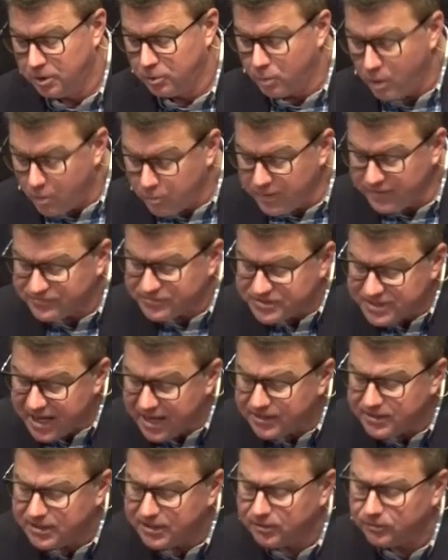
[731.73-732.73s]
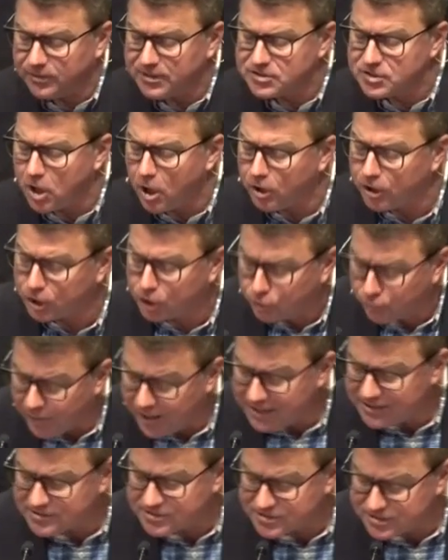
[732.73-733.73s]
What we've said here is our
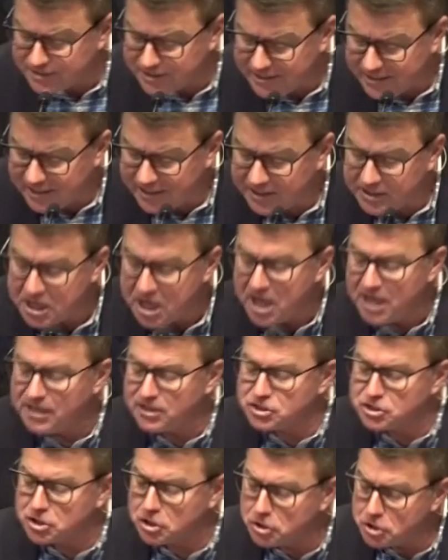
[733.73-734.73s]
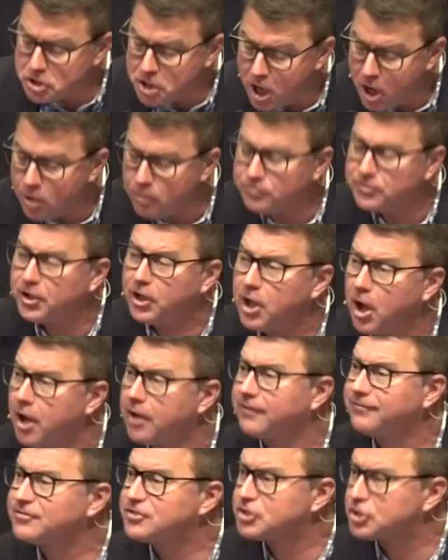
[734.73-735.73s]
greatest need is to know the
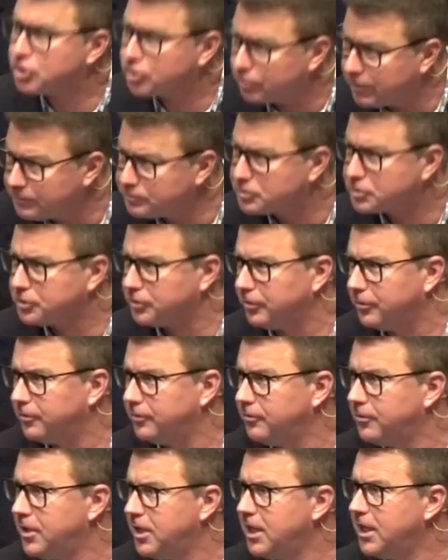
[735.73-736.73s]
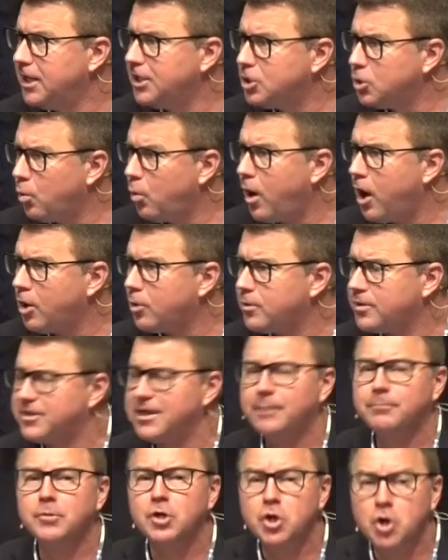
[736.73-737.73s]
God of Scripture and to walk with
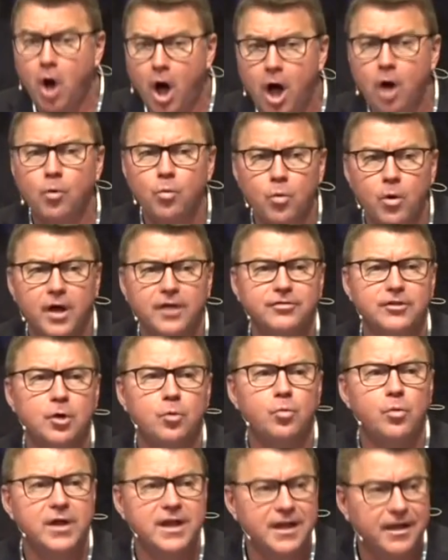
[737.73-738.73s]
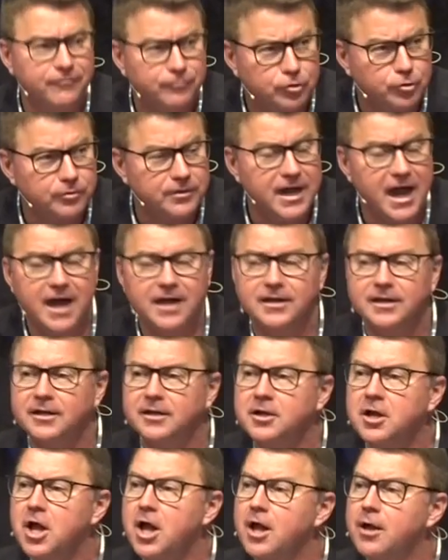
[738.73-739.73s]
Him, not one that we have
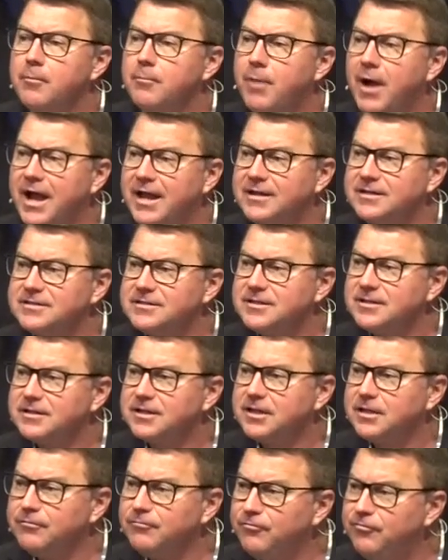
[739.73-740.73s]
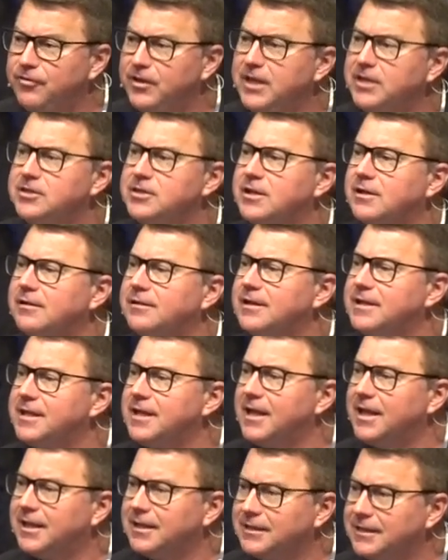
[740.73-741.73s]
created by
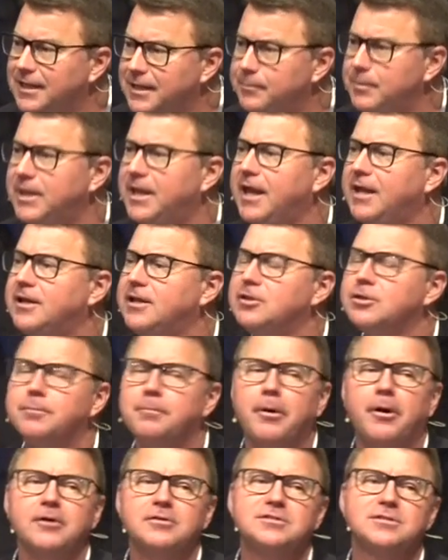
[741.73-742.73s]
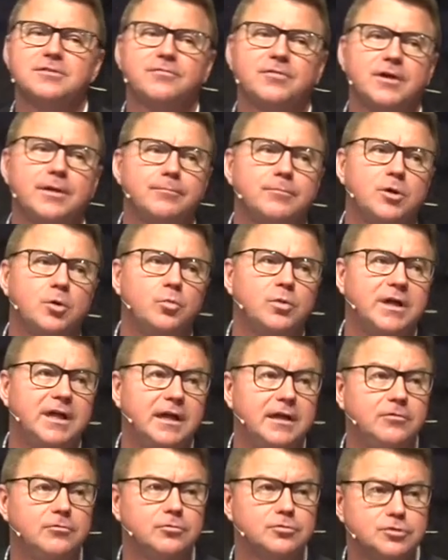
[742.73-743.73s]
conveniently eliminating the parts of Him that we
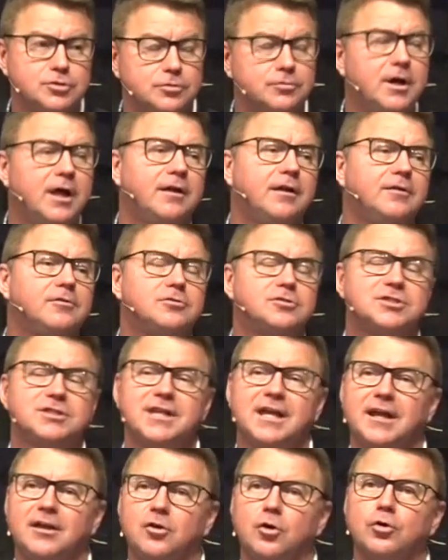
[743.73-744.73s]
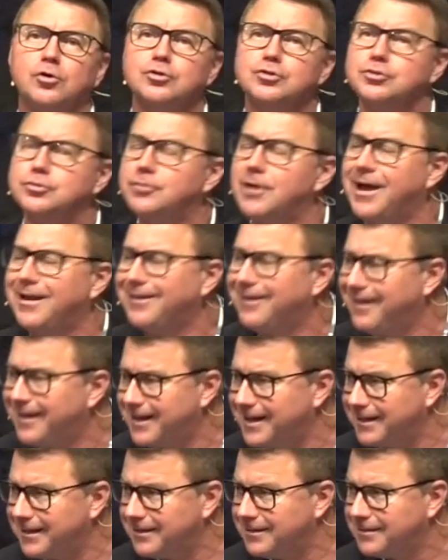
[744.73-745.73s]
either do not understand or do not
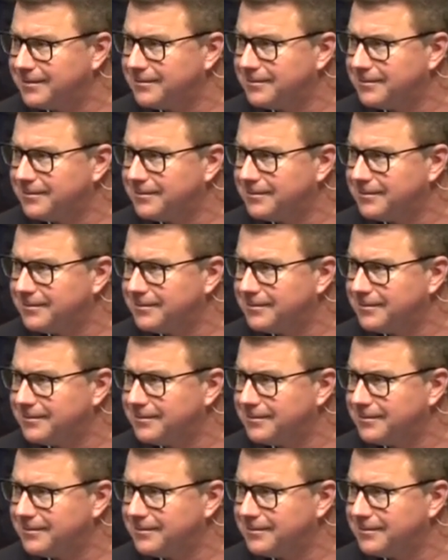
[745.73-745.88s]
like.